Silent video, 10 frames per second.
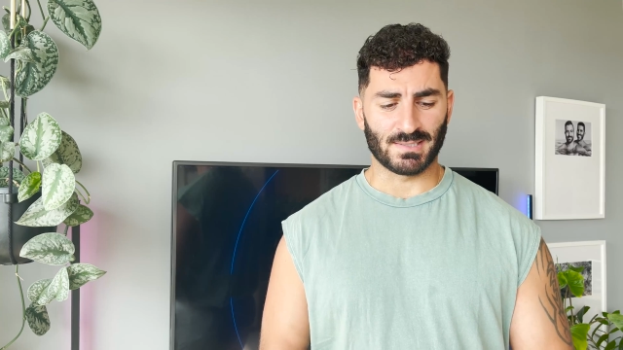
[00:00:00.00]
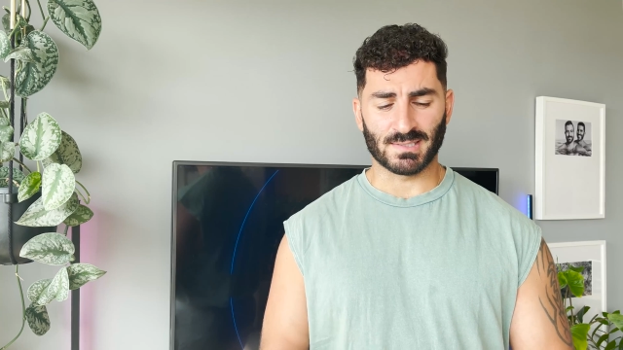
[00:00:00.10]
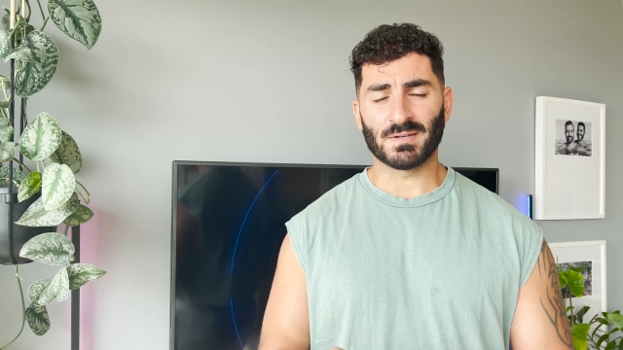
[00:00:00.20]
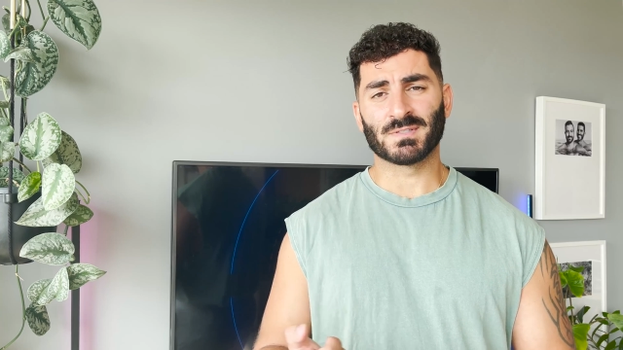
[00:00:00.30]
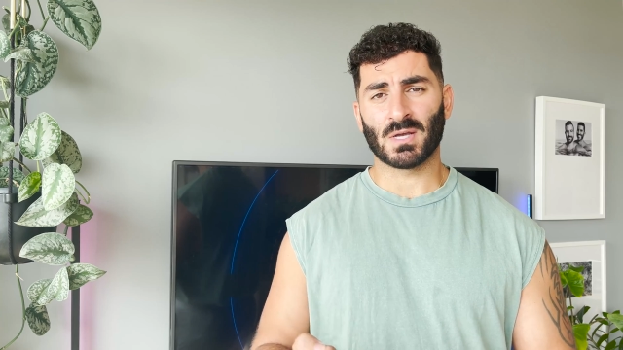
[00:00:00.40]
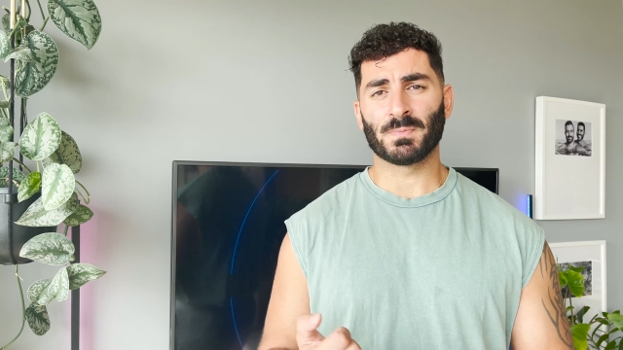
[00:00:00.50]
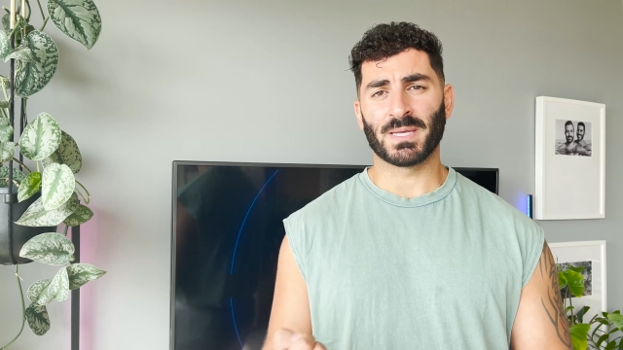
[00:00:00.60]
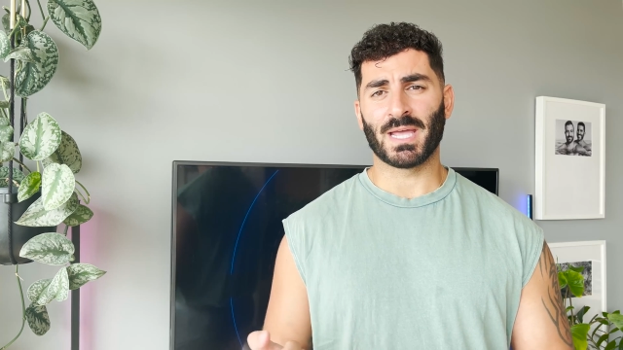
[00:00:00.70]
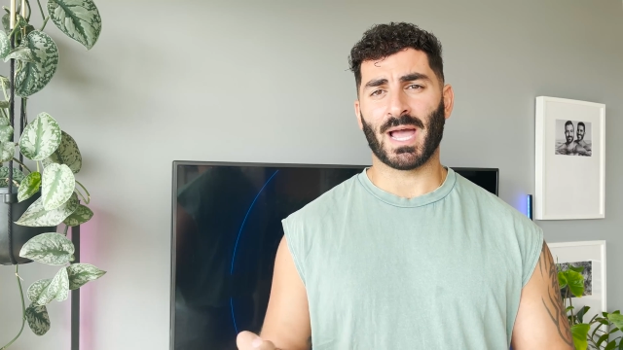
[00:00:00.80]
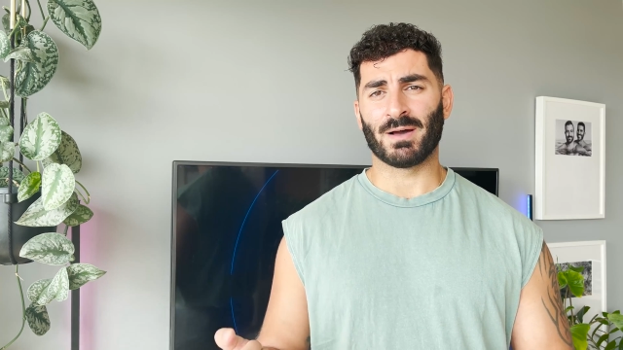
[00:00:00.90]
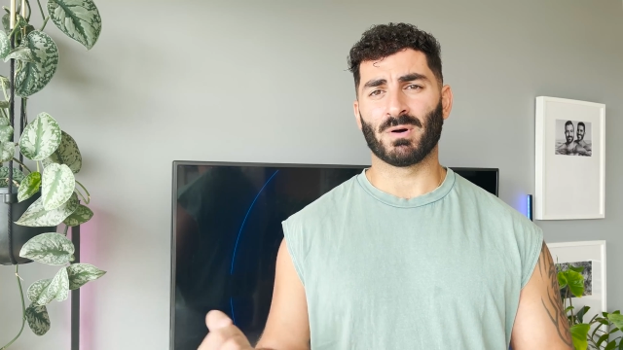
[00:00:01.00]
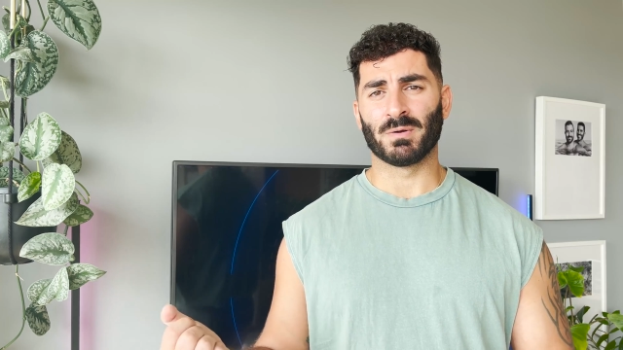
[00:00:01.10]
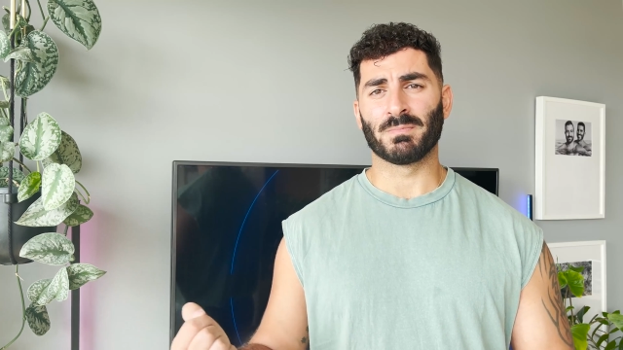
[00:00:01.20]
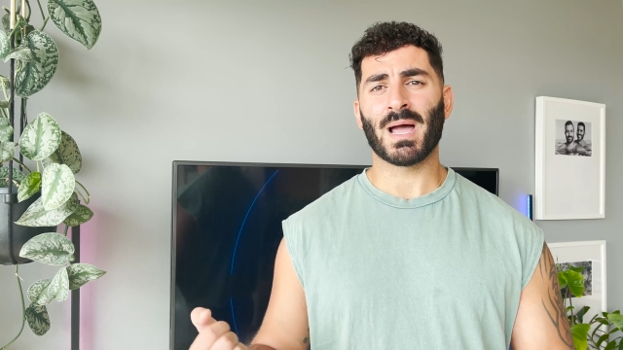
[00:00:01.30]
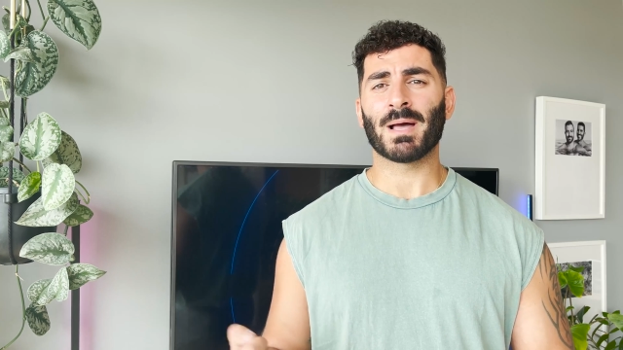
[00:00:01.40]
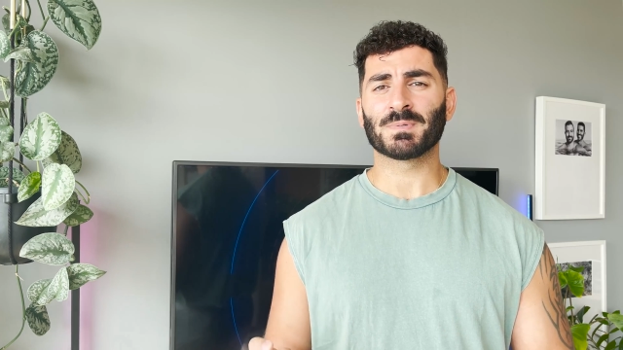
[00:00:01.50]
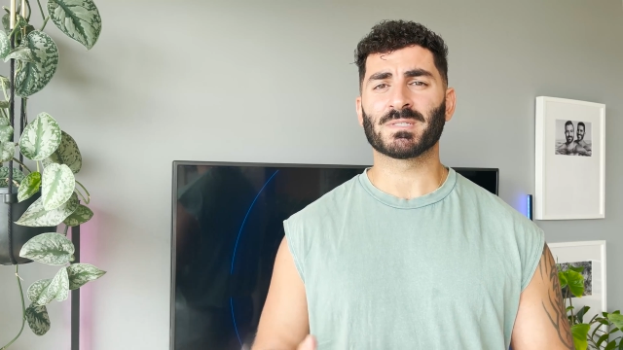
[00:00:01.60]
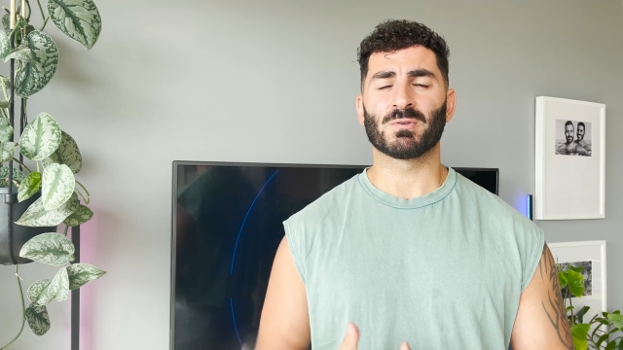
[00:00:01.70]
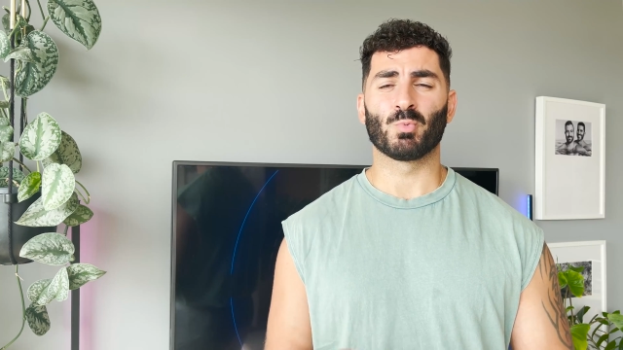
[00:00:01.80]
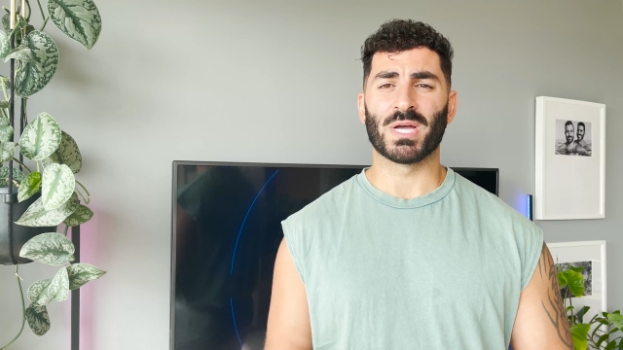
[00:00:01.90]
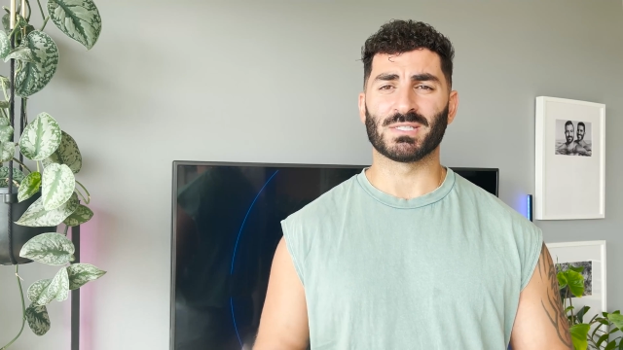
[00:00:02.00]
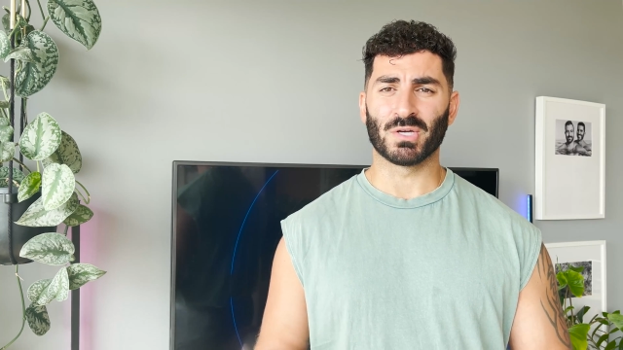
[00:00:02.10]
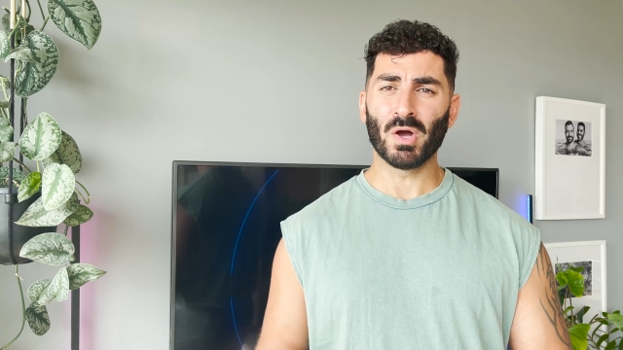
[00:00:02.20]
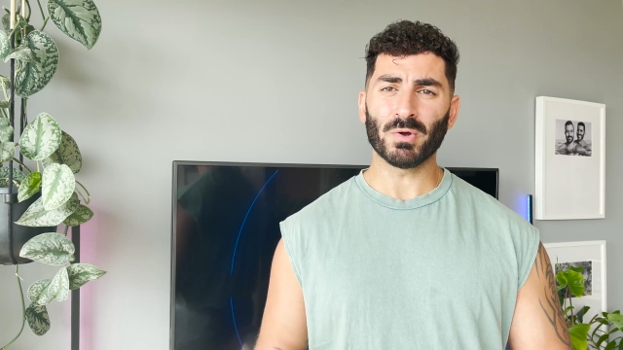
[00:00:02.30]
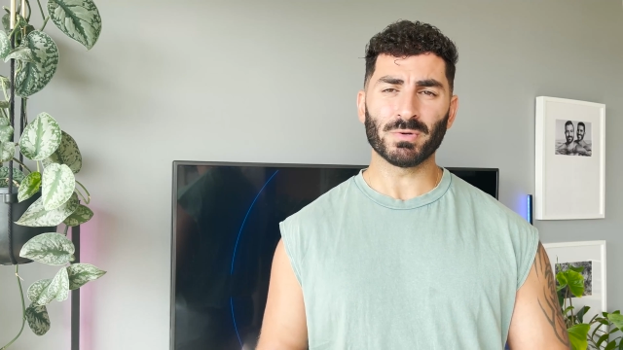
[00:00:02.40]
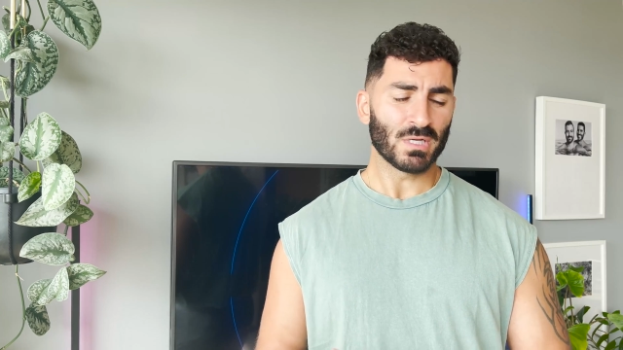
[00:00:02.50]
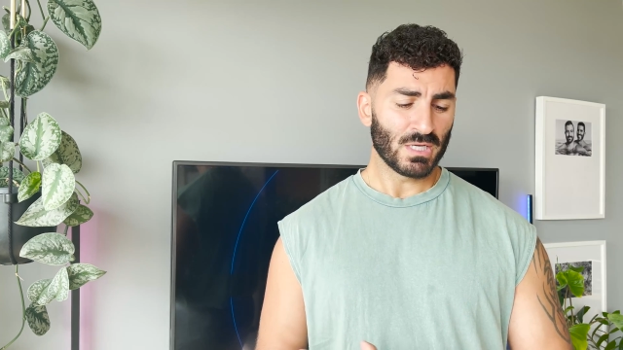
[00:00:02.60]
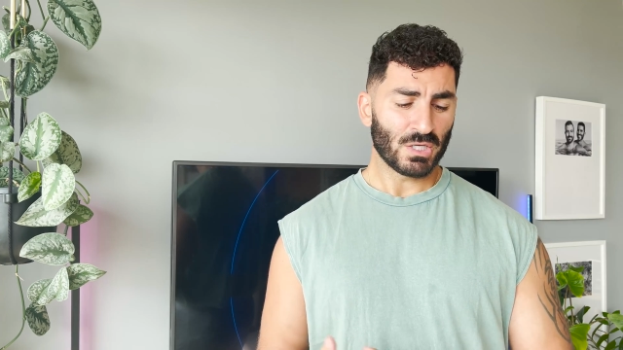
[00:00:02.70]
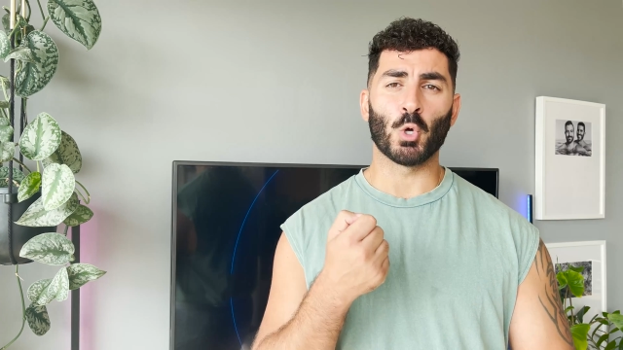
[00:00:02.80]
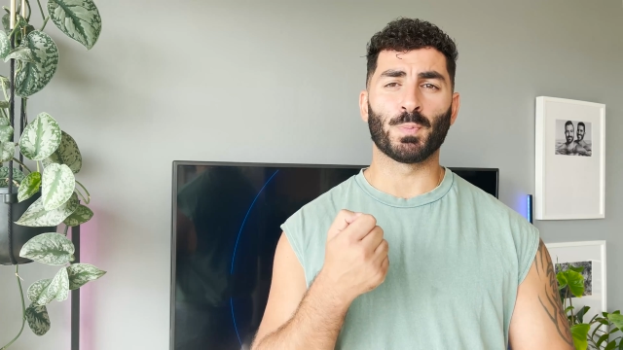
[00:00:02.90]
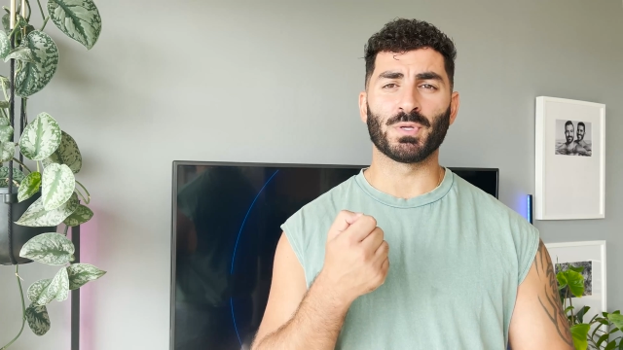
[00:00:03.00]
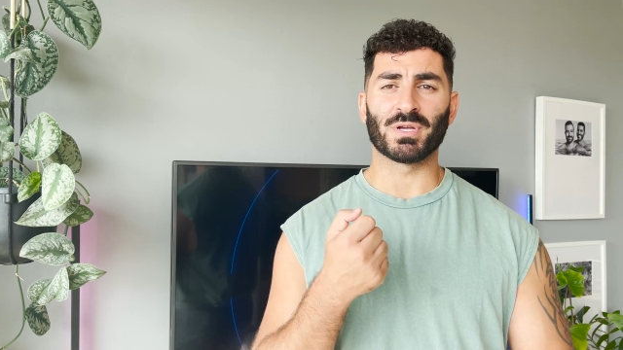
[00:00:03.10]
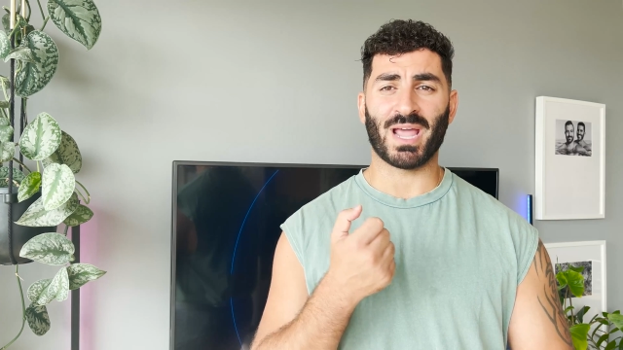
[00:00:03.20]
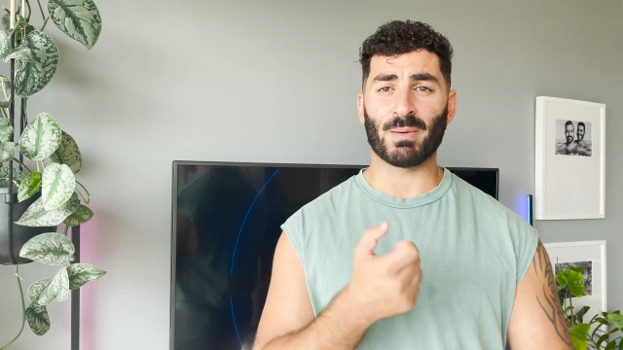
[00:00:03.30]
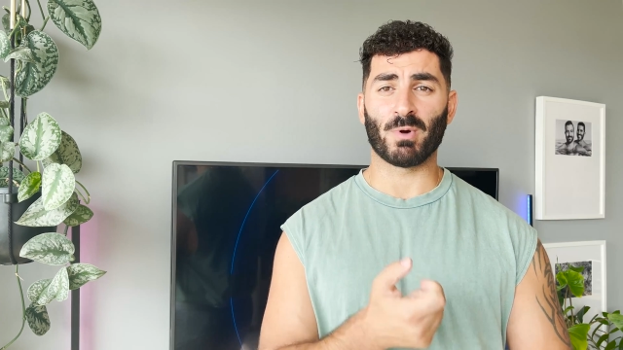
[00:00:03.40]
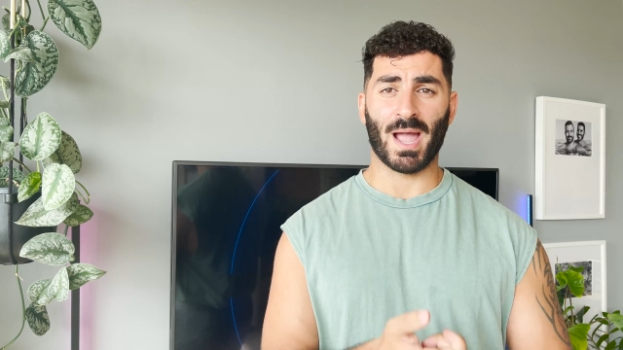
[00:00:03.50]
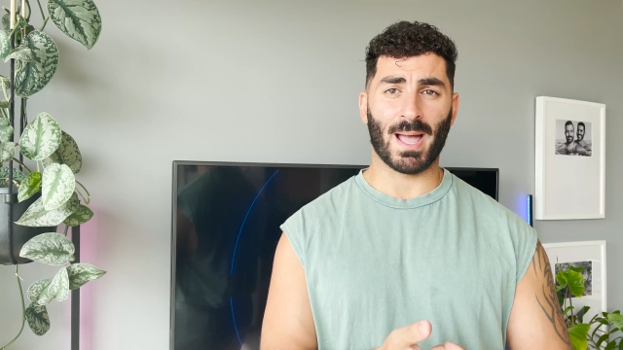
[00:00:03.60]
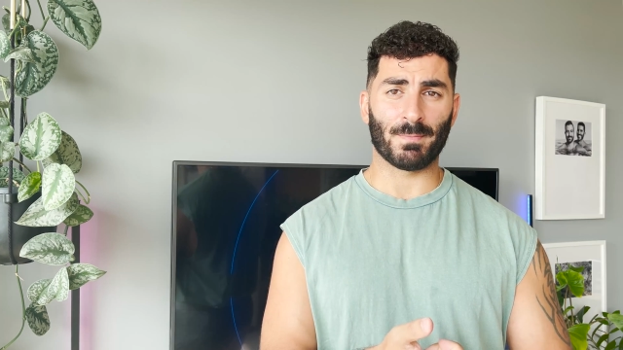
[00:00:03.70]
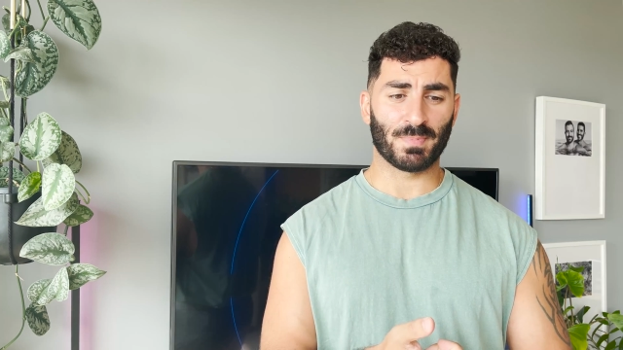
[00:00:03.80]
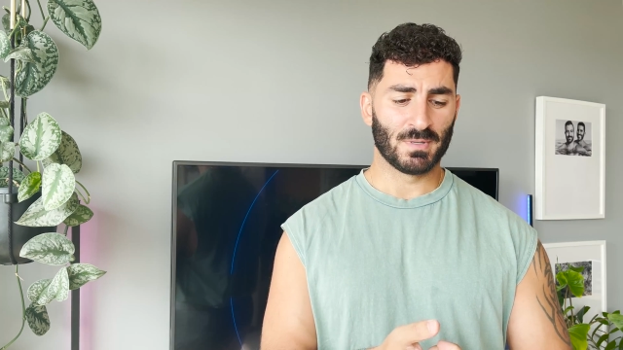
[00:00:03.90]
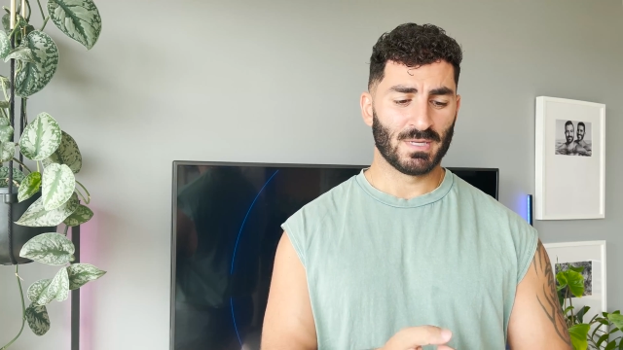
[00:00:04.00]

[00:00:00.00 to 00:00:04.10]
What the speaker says: Instead of typing it out on maps where to go, open your camera app,